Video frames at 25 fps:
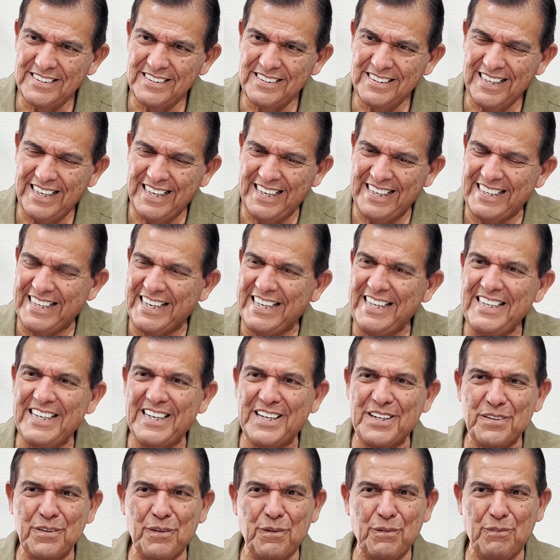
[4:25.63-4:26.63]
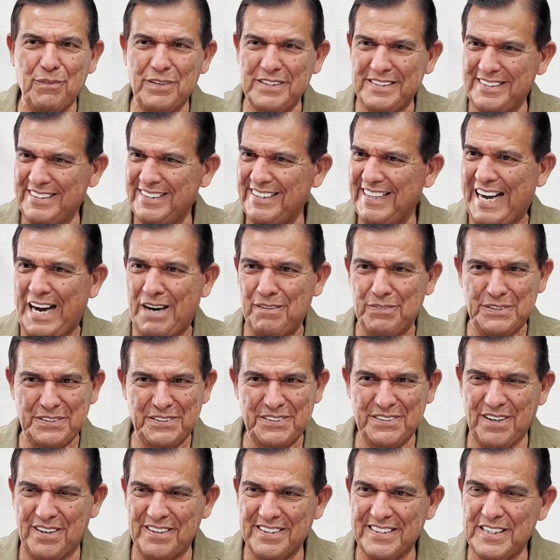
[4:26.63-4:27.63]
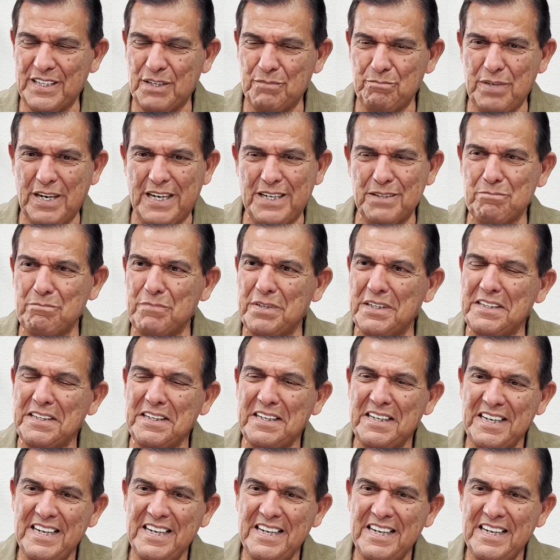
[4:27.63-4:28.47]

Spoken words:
And he didn't know what I was talking about, but